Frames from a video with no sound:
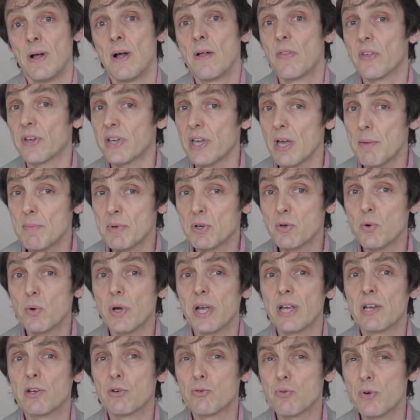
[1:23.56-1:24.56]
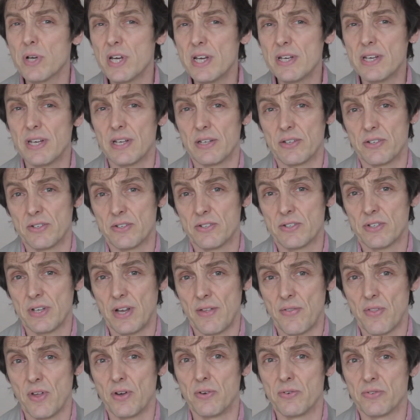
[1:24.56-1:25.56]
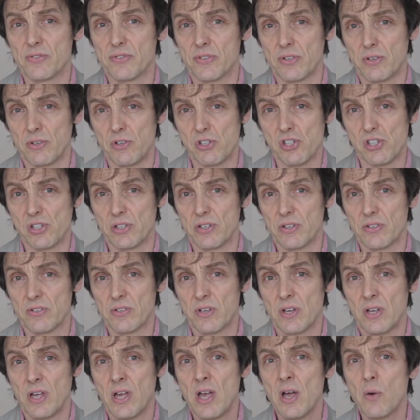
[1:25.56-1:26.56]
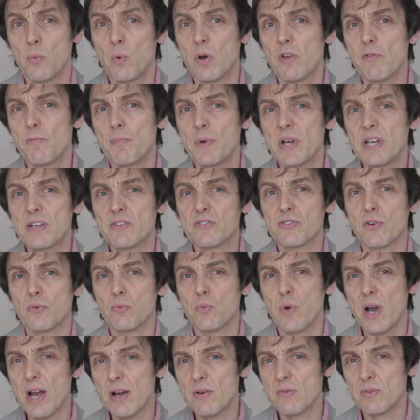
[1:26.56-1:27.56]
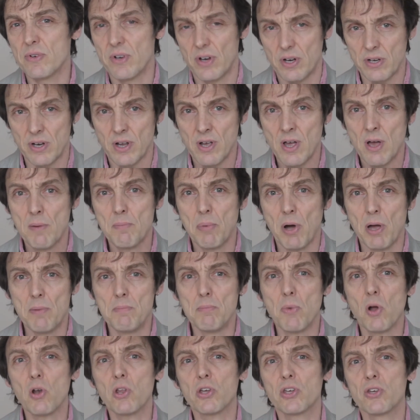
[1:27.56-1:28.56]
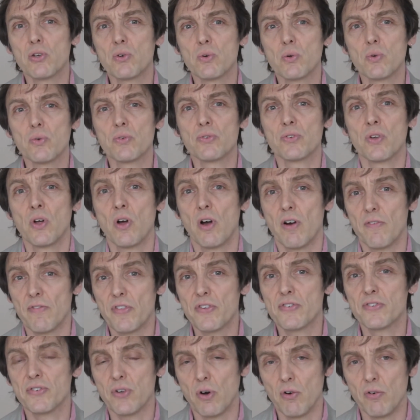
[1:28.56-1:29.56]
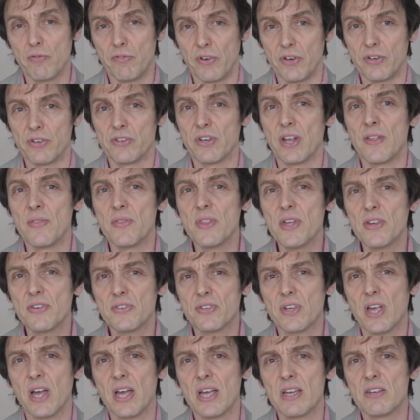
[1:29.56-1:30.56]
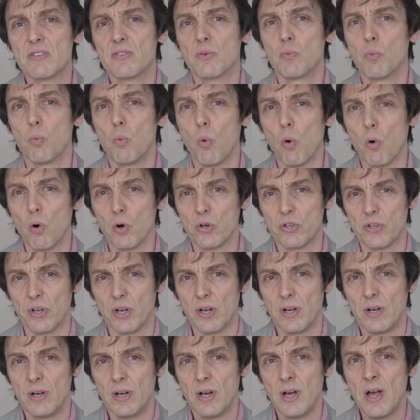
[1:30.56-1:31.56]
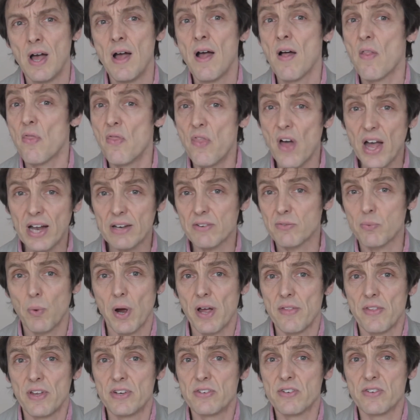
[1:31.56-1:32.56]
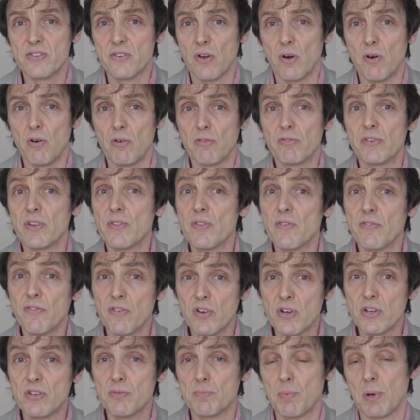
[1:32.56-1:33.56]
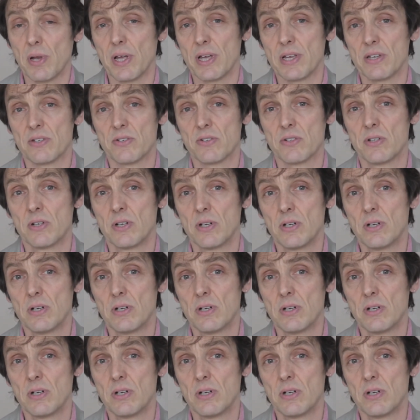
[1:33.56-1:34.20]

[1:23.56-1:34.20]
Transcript: The chemical ingredients in those solutions will have been surrounded by molecules of the solvent, in this case water. That's why they dissolved in the first place.